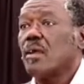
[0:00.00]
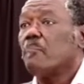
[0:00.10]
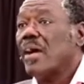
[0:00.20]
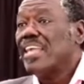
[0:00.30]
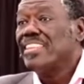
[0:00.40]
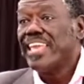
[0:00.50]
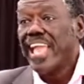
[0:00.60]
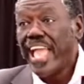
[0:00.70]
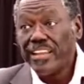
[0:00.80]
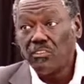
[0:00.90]
By the
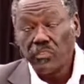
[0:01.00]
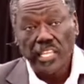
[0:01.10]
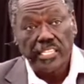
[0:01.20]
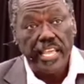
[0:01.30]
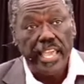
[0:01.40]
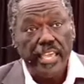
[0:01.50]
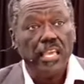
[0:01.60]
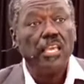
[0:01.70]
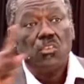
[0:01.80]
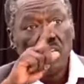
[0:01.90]
end of the day,
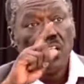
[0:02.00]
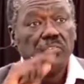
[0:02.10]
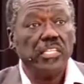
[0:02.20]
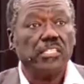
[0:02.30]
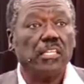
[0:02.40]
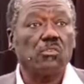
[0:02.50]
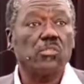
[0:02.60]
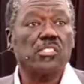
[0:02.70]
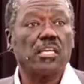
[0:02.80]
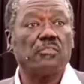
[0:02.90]
you'd have eaten those
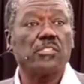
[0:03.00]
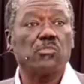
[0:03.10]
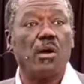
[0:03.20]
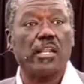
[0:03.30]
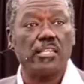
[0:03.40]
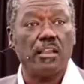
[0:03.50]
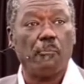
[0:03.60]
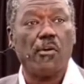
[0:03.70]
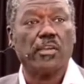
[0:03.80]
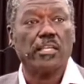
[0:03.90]
servants who are in your
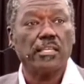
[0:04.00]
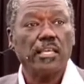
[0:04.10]
pocket.